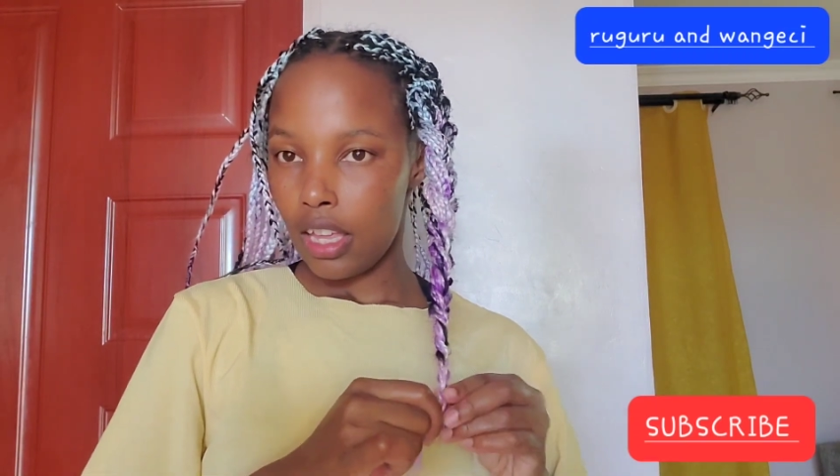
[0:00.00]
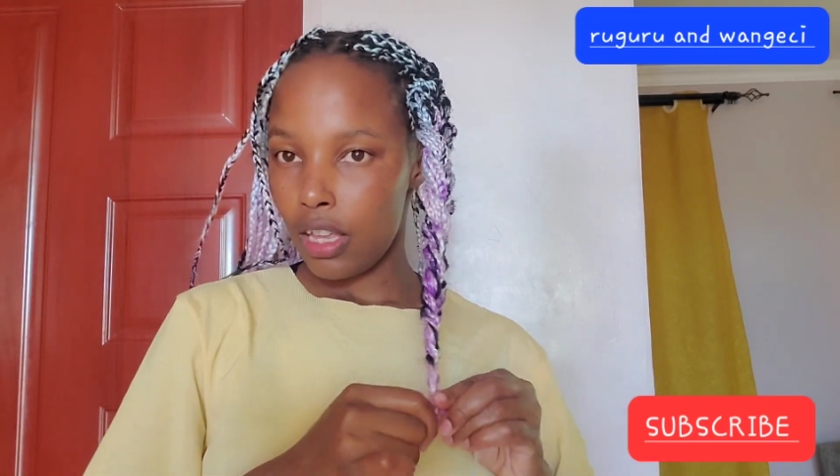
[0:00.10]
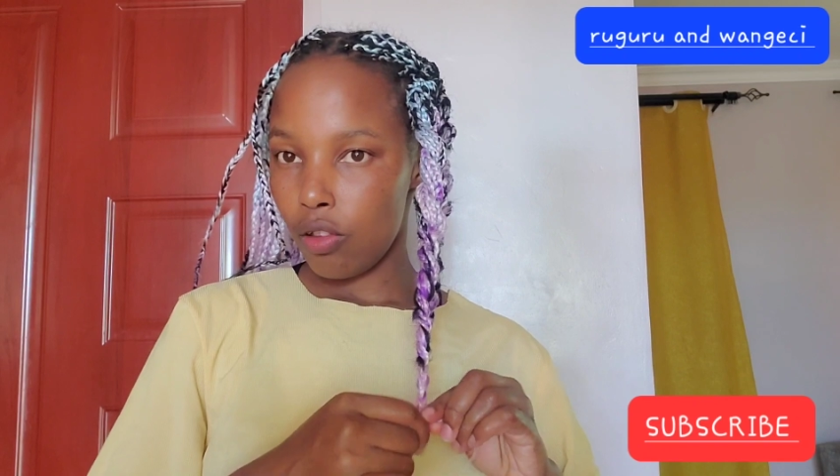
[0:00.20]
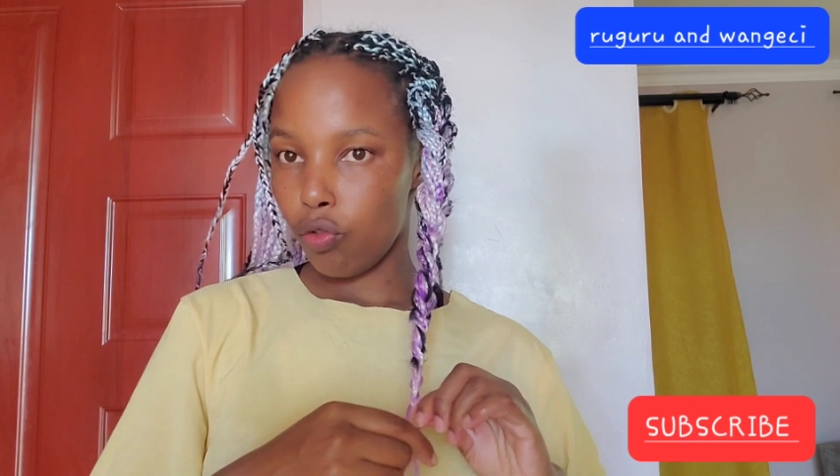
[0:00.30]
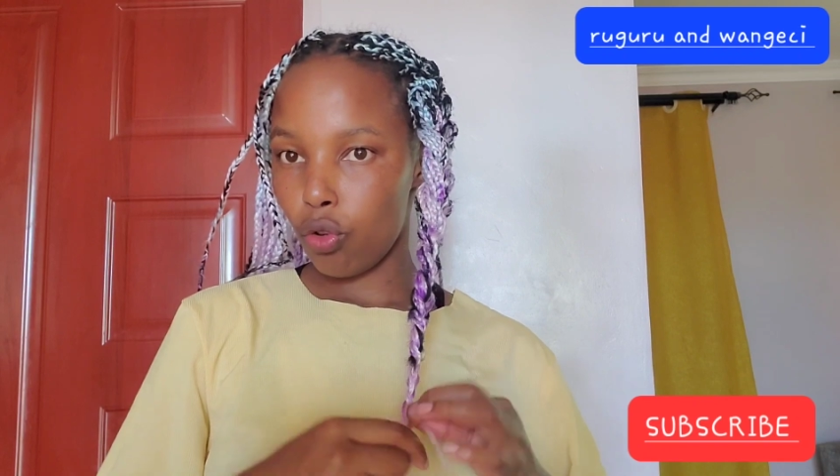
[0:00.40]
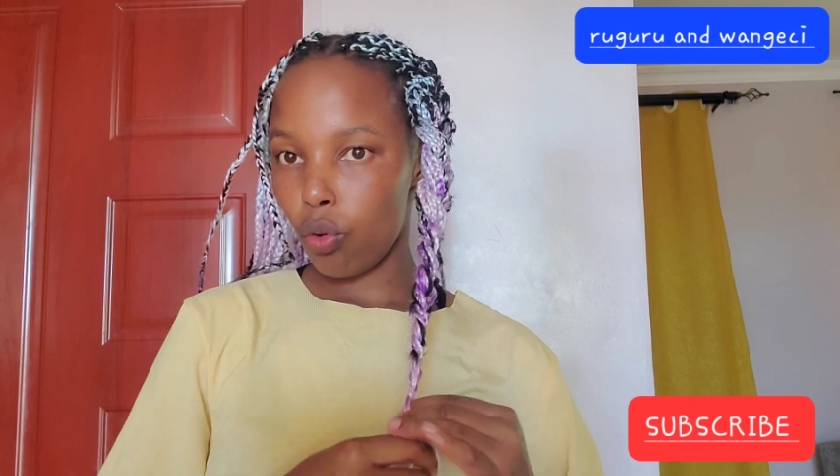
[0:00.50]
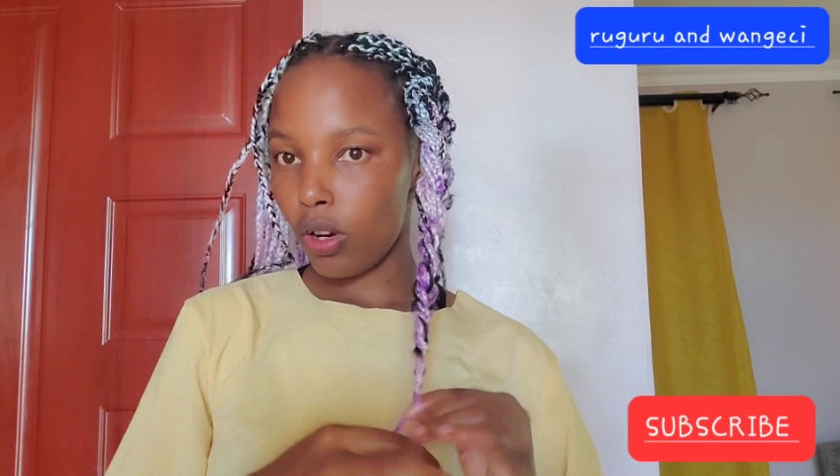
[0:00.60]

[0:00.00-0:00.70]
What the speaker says: If you